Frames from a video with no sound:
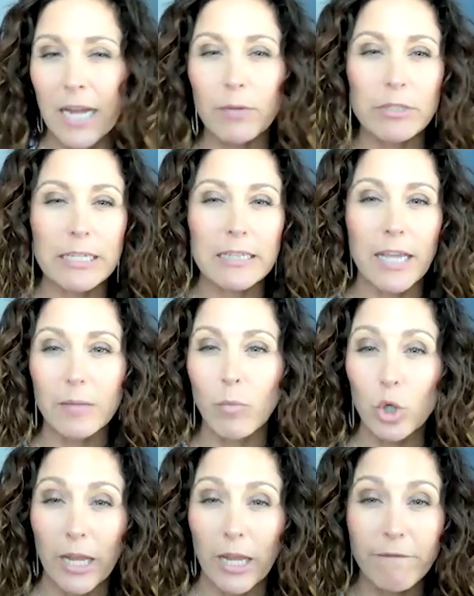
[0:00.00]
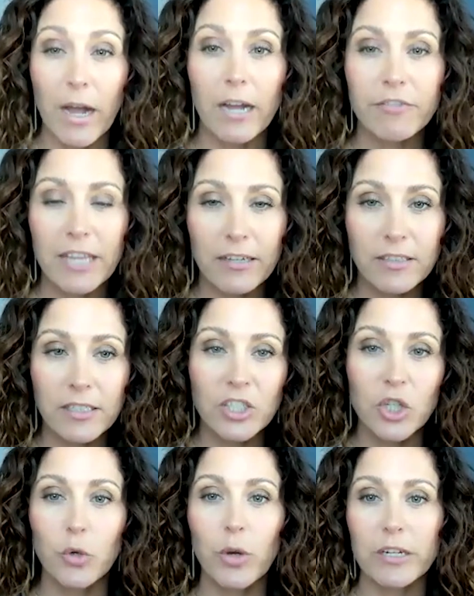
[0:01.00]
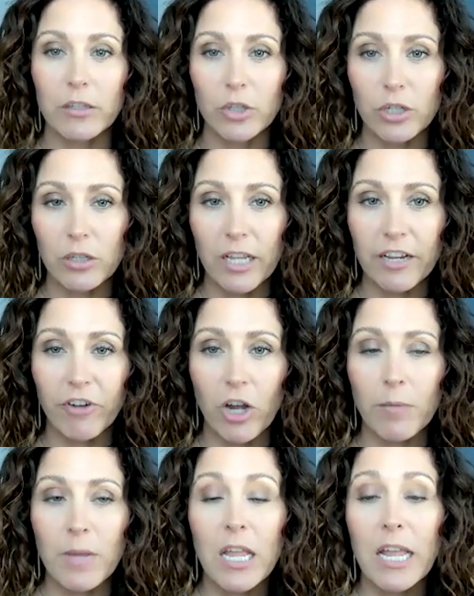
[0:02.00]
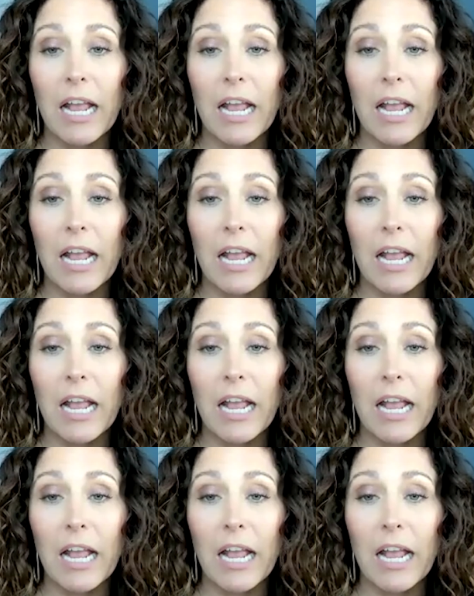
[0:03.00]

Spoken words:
I really like more like 5,000 to create a lookalike from.